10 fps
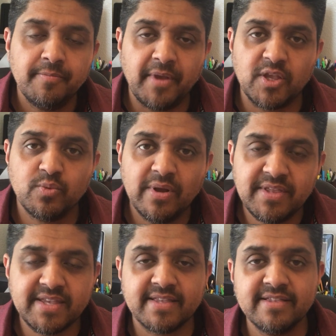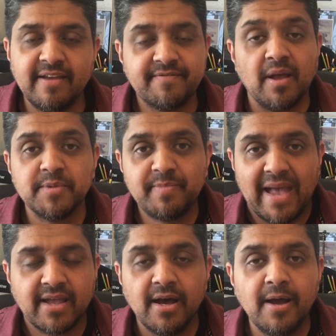Because when this lift comes
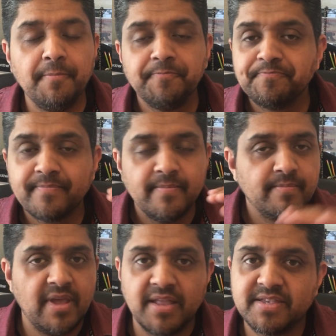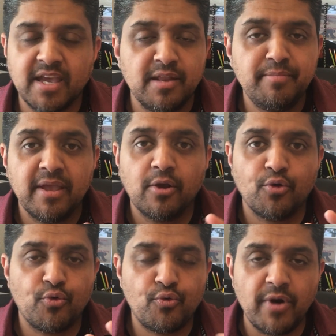back up, it's going to be
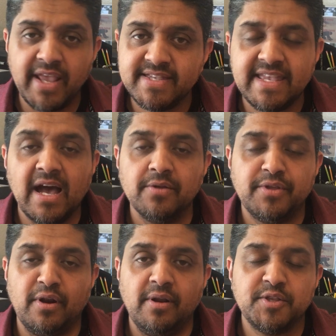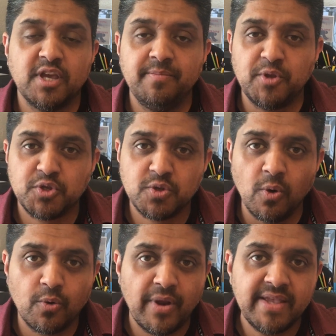crazy out there. It's going to be so
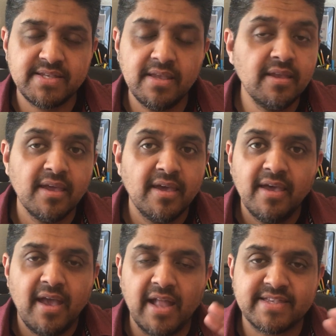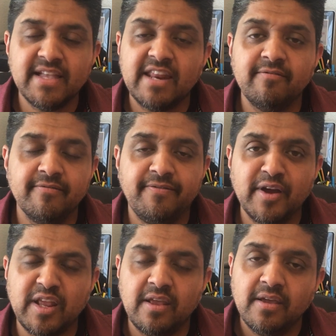crazy, it's not even
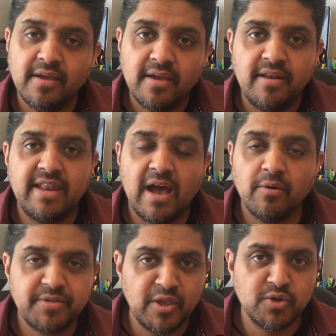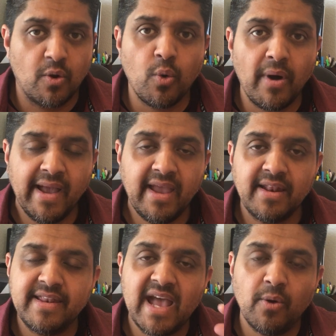funny. Now things are
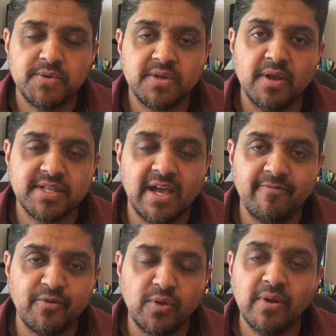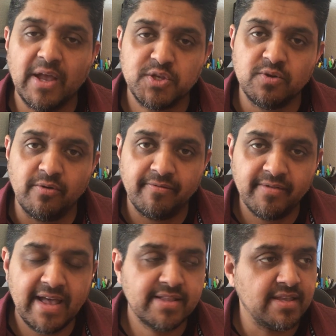quiet. Now is a good time for you guys to
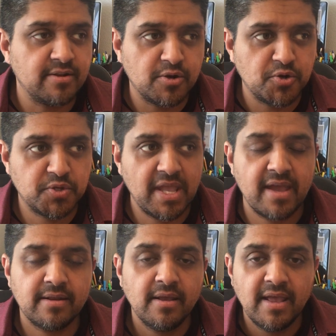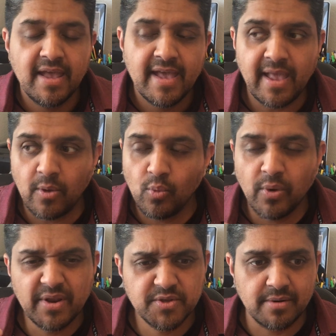reflect and understand, hey,
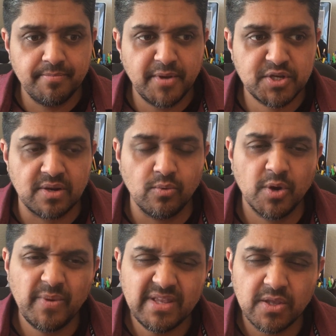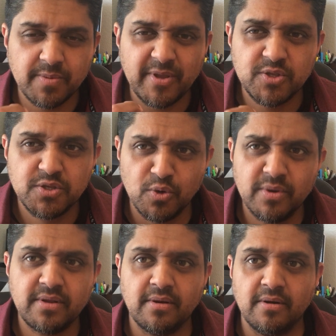what is our mission? What do we need to be
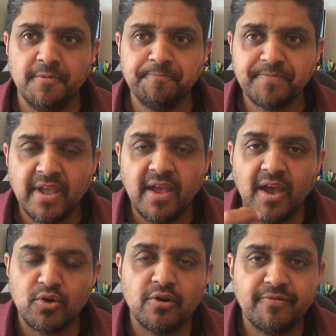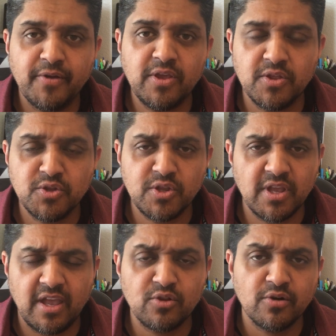doing here? In order for you
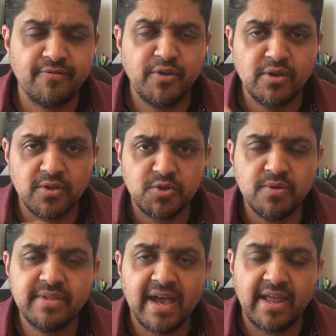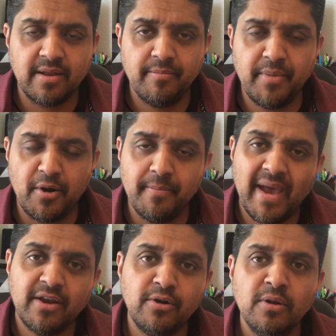to do that in a better
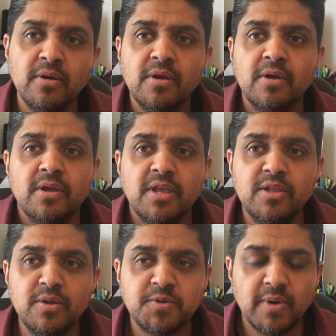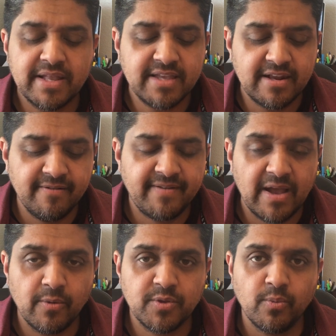manner, you need to identify
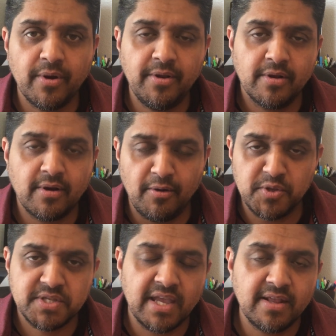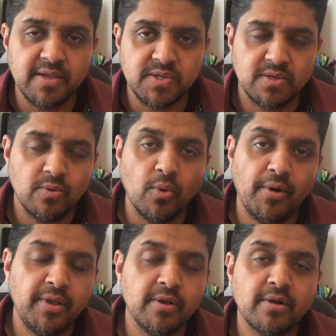with where your current state is. Where
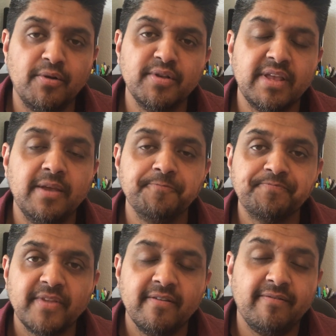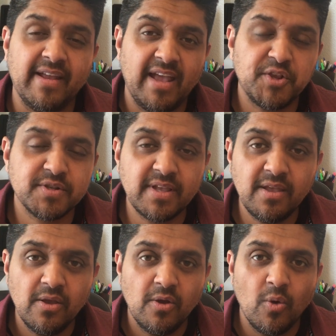are you currently
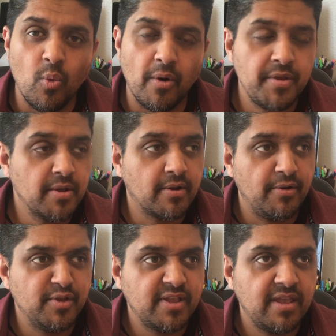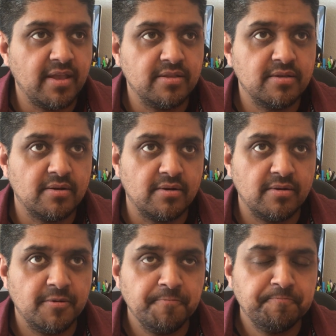financially? Where are currently in your,
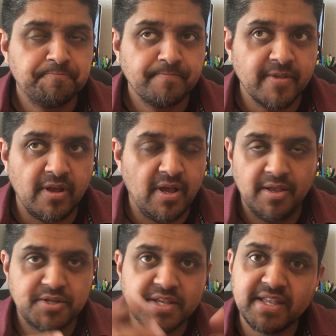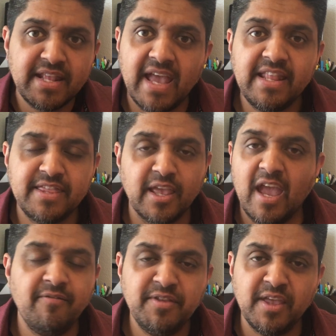just in
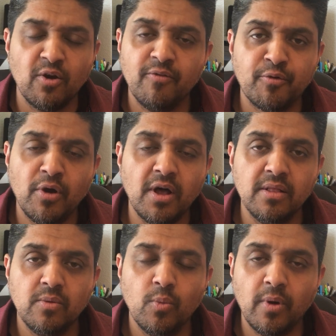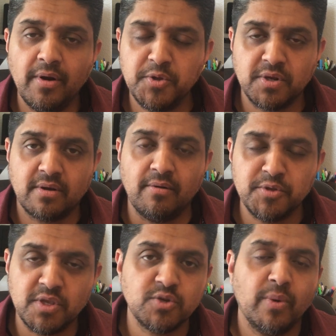everything overall? Where is your
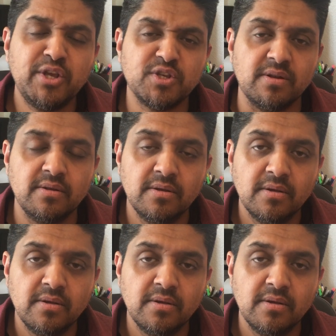current situation?